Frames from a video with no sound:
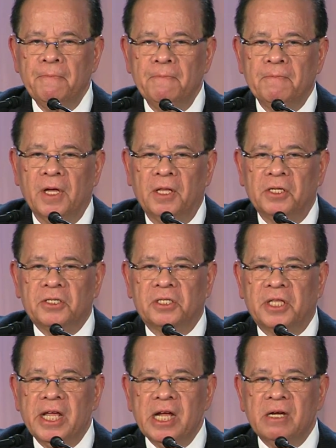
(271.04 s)
They are
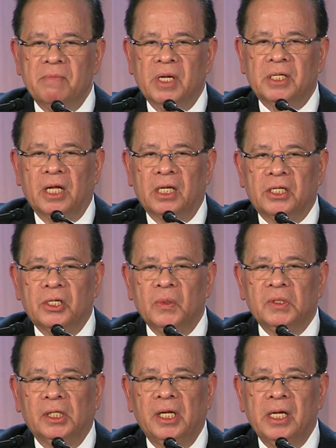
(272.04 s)
distinct but not
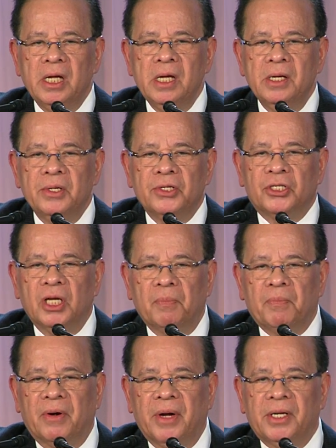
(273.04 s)
totally
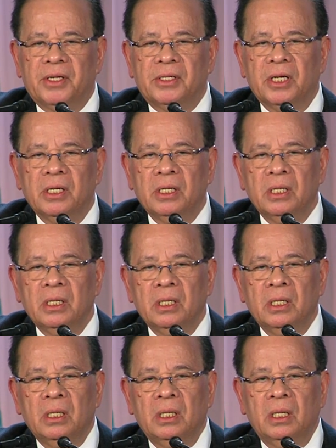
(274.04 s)
separate
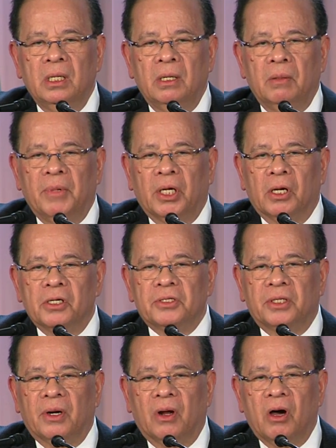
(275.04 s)
because
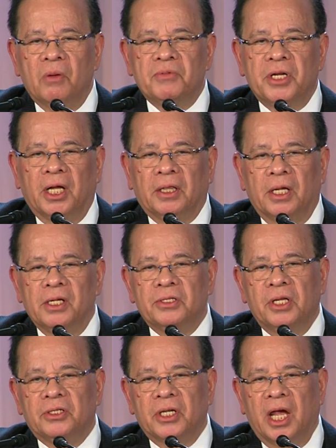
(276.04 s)
their object is
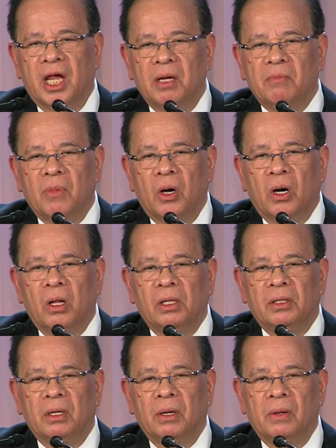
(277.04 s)
the same,
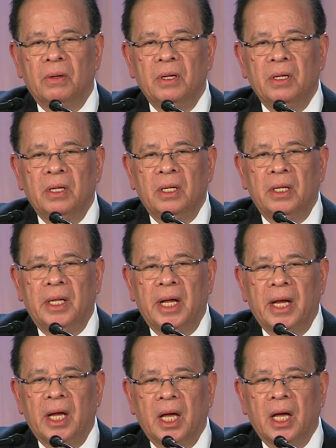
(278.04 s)
although they
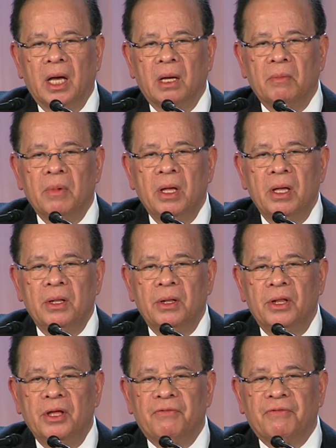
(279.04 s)
have
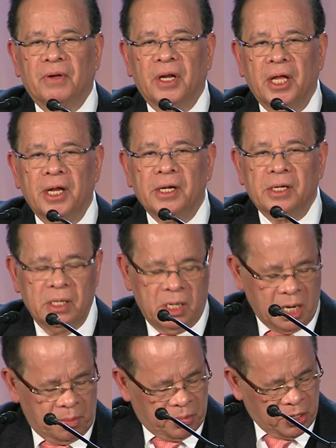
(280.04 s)
different
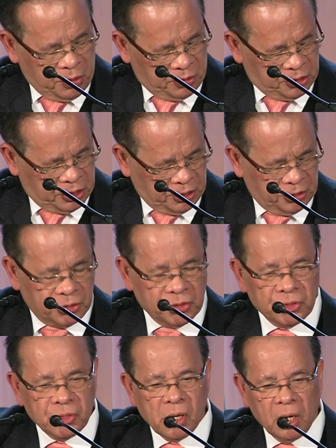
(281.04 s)
approaches.